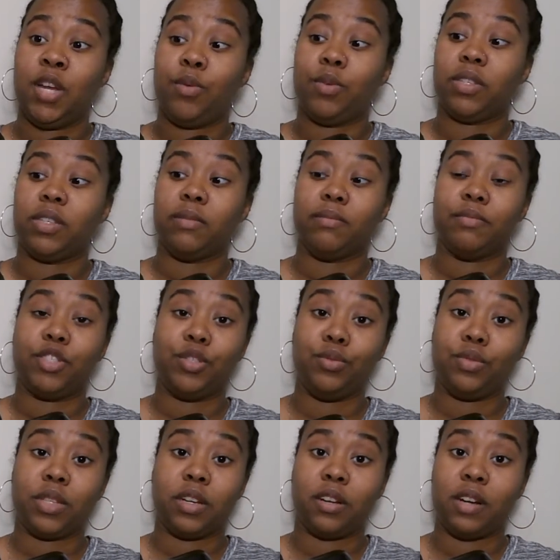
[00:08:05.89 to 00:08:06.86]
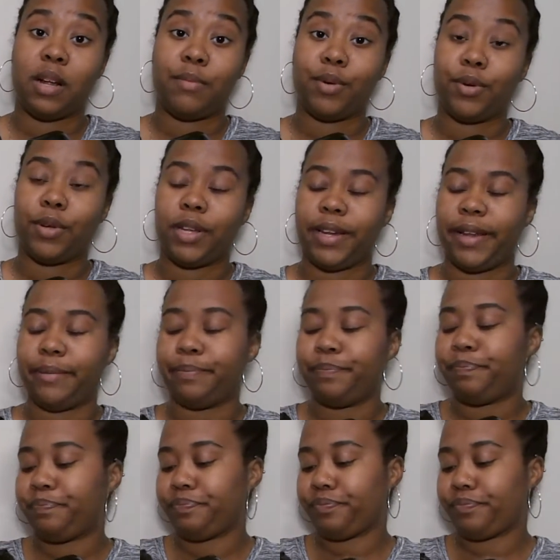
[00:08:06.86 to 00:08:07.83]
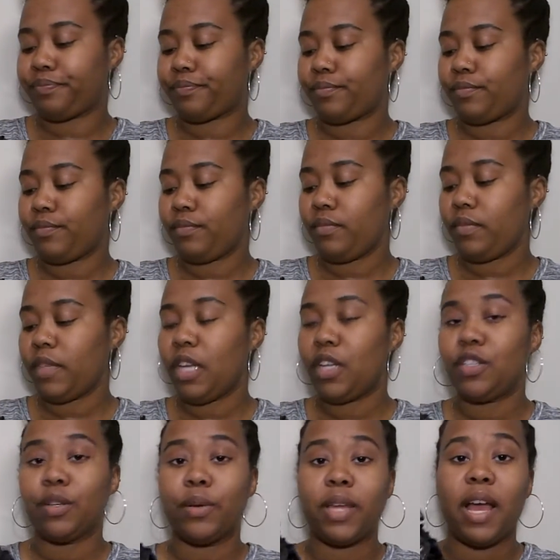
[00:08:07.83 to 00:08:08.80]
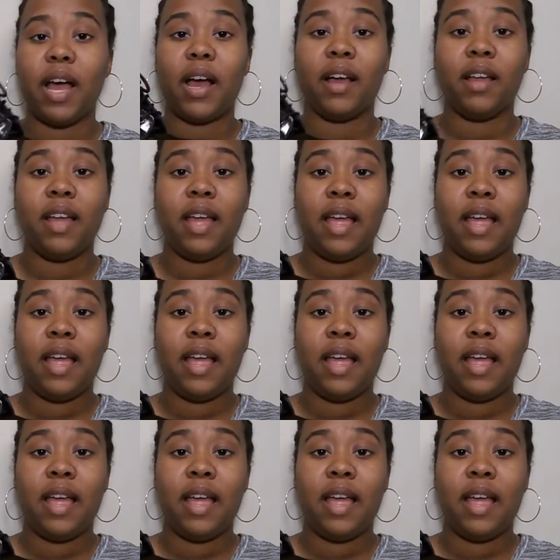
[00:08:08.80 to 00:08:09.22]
with some shoes that are not broken in. So yeah,